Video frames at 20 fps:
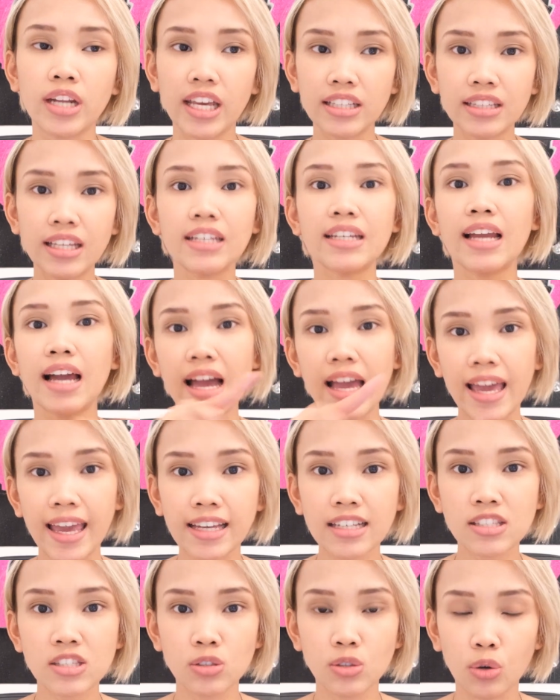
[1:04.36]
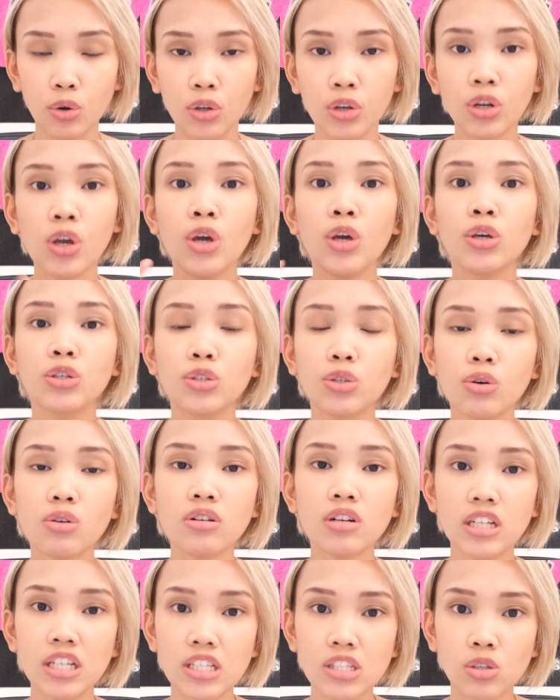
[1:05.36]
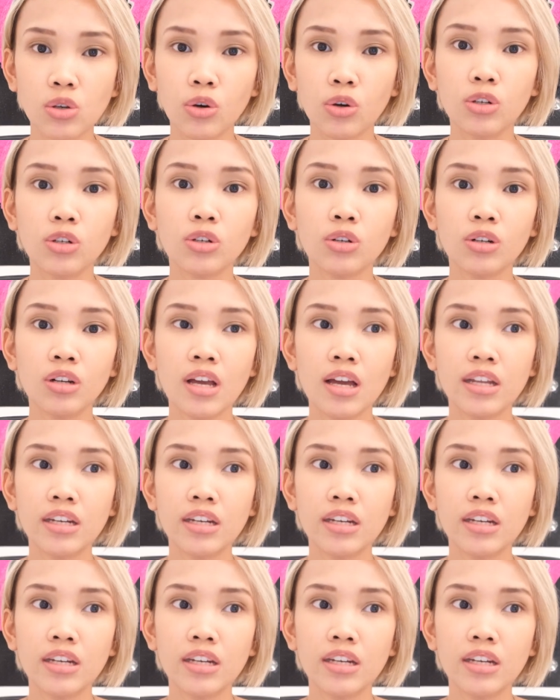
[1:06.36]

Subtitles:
and then naka-X dun yung reason